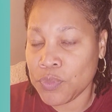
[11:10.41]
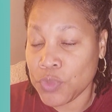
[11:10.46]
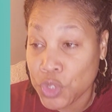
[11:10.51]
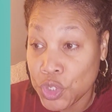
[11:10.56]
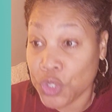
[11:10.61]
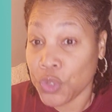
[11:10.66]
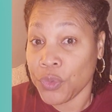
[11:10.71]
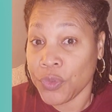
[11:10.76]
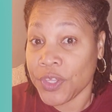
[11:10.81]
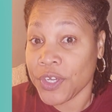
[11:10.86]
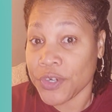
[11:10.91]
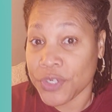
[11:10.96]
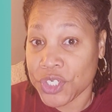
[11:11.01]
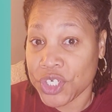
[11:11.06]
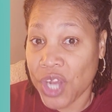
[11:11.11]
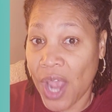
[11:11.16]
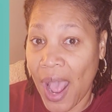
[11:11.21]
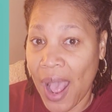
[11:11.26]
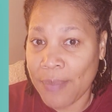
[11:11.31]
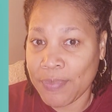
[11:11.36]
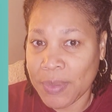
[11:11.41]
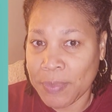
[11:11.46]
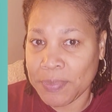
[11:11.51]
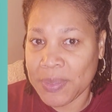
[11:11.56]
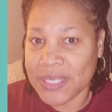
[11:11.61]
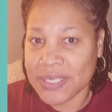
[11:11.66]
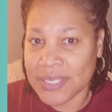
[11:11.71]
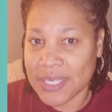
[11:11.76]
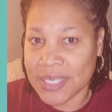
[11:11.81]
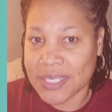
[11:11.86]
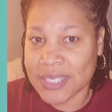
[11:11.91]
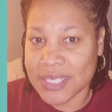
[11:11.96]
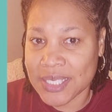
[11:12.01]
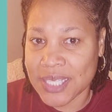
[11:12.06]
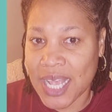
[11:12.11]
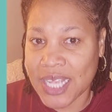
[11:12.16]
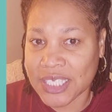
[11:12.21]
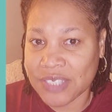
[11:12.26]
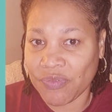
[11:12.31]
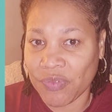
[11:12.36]
do their job and be
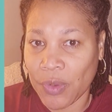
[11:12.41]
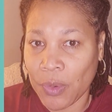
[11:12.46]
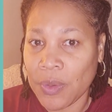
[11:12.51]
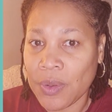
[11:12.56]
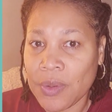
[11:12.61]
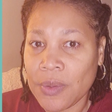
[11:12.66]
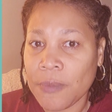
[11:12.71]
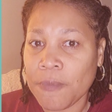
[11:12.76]
successful.